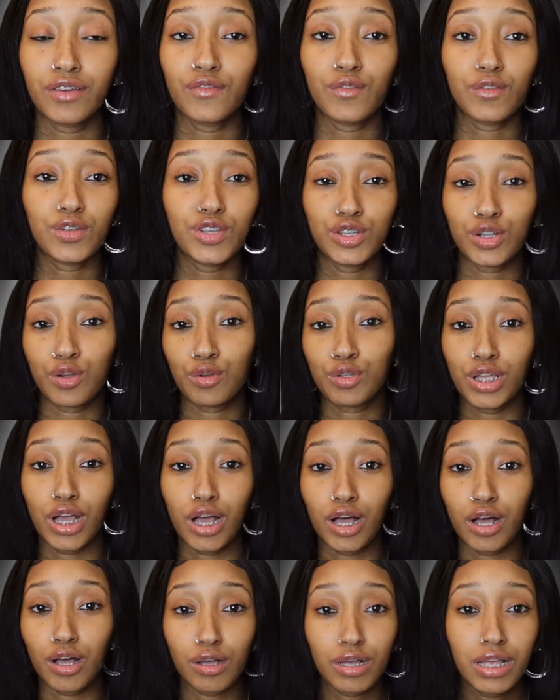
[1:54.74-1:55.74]
of, you know,
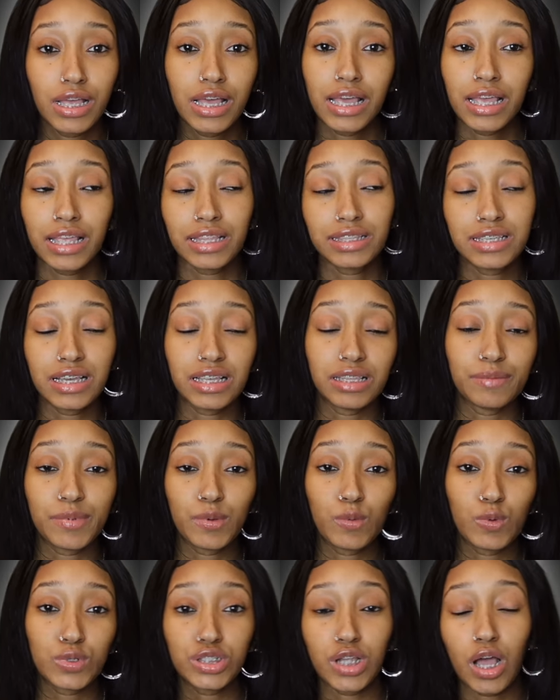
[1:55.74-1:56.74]
y'all telling me
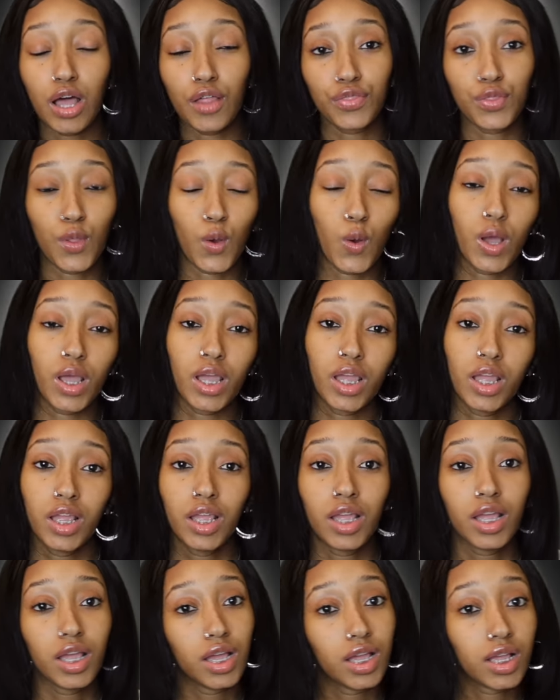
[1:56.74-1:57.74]
what y'all thought
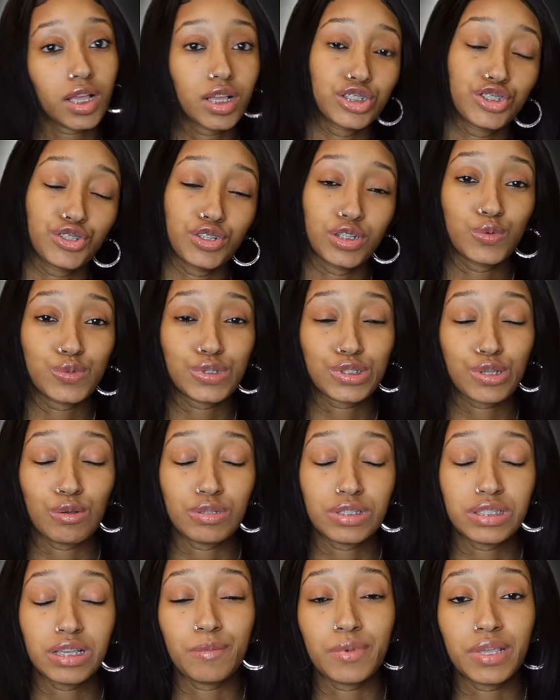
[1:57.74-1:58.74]
Katrina was
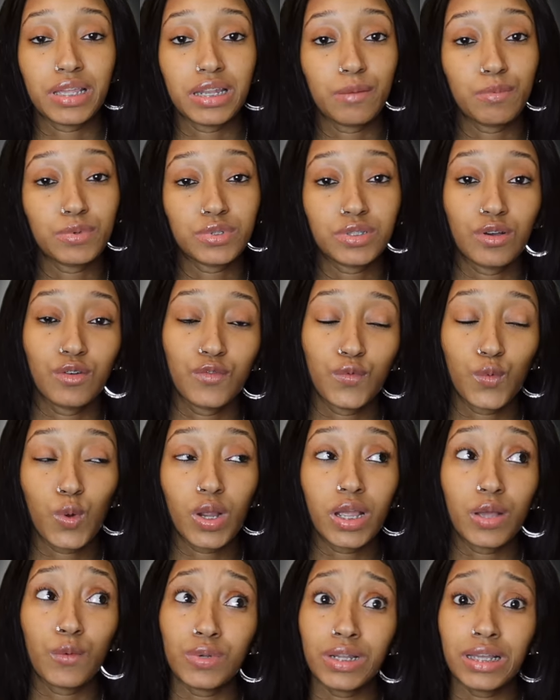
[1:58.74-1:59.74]
gonna tell me in episode
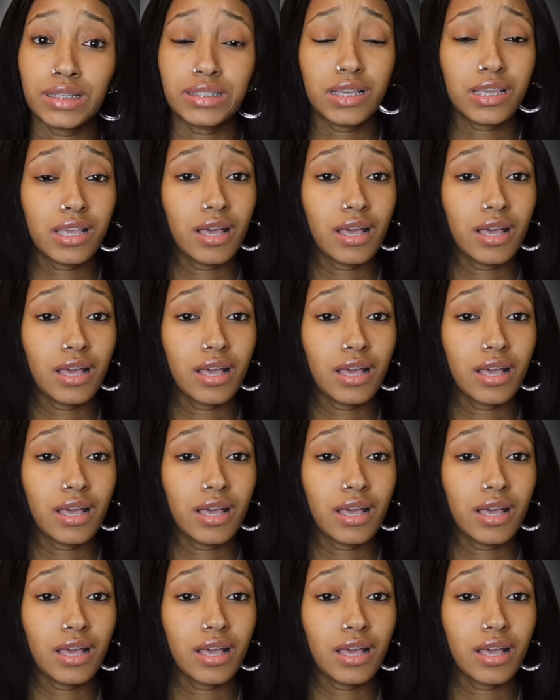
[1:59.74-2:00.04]
4. And when I tell